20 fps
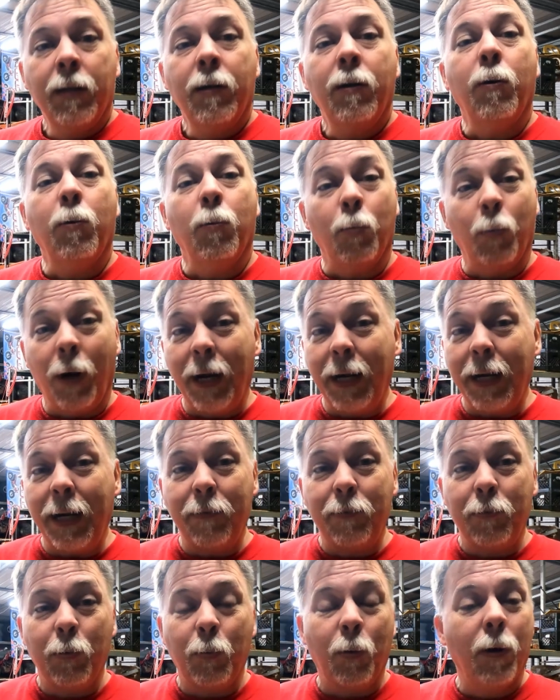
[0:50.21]
or right
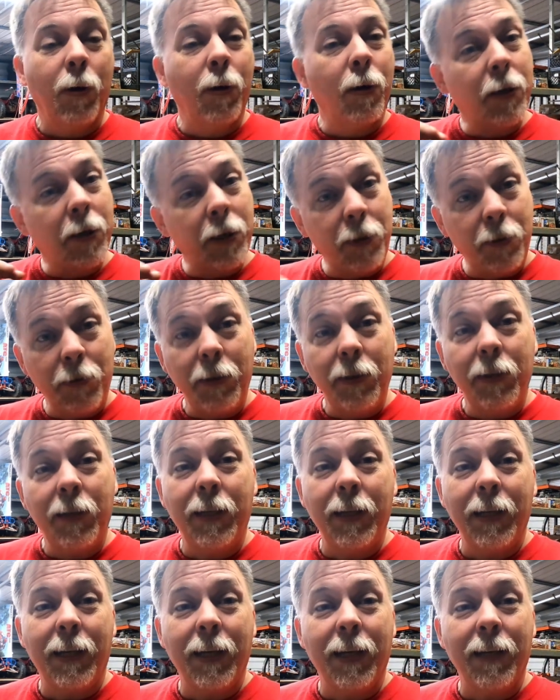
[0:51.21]
after work, and you need to
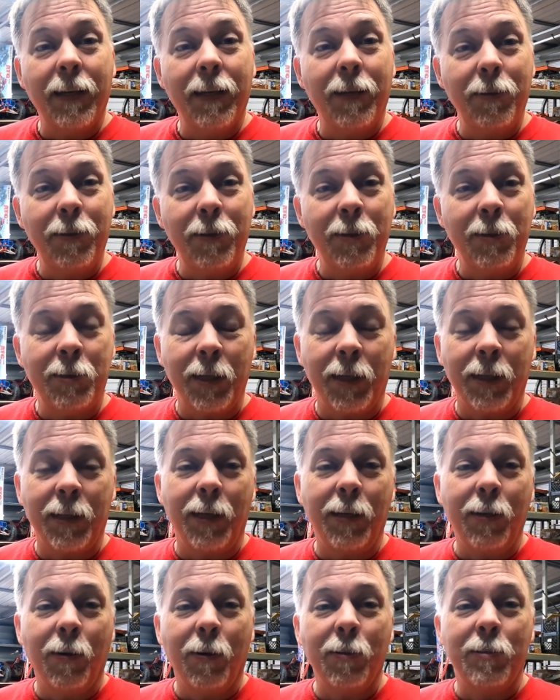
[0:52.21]
get down there and you need to check
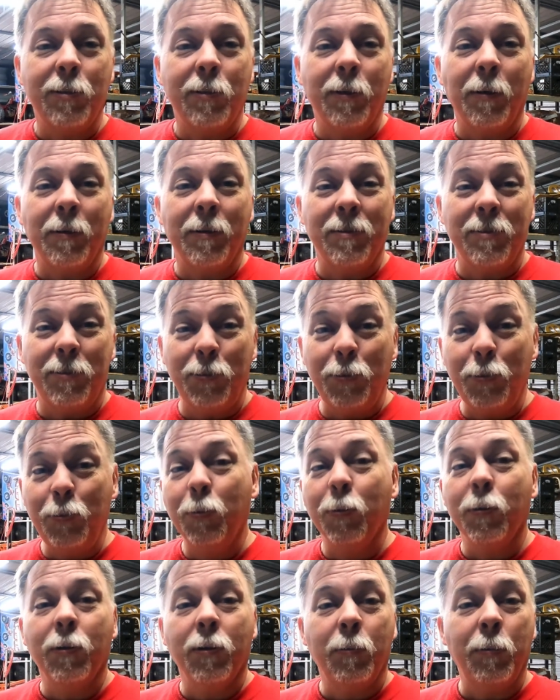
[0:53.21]
that yard sale, because
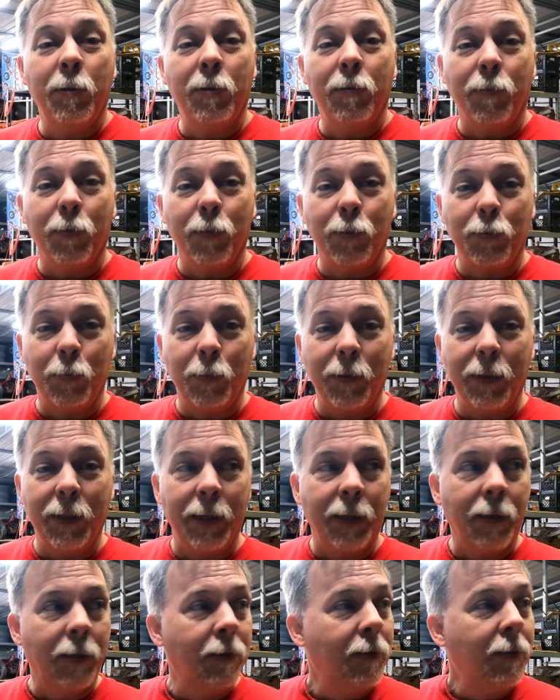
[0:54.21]
you are going to be the first one
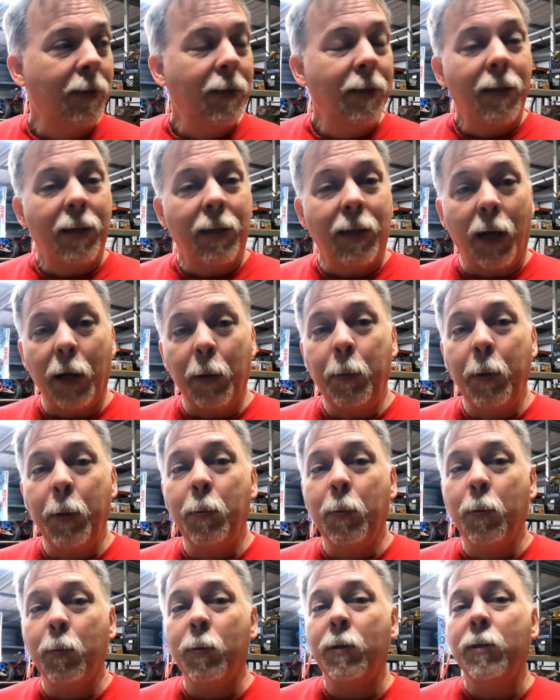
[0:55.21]
there. A lot of
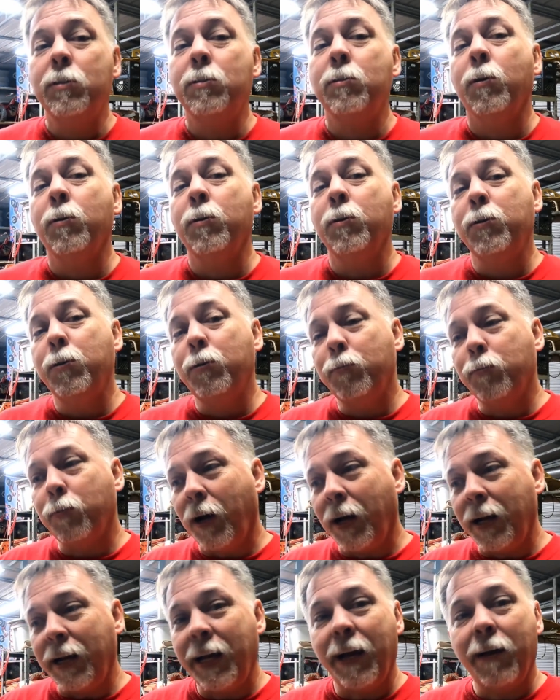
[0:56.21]
people are really starting to do
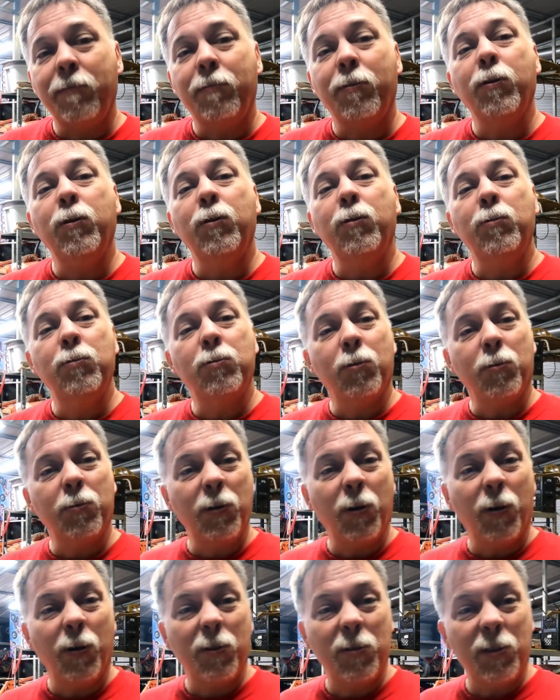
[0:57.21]
Friday afternoons on
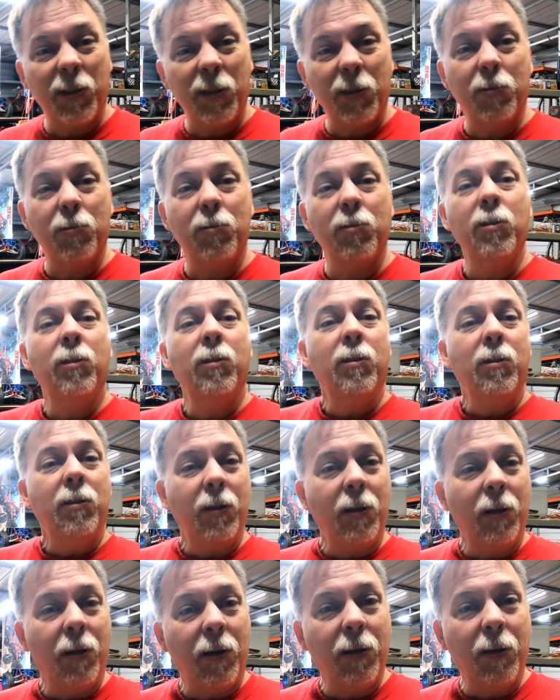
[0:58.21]
yard sales.
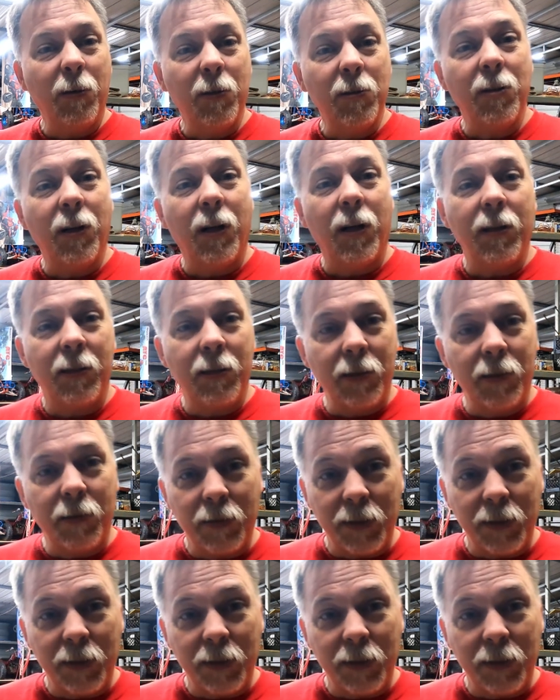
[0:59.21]
You know, I know it's not, you know,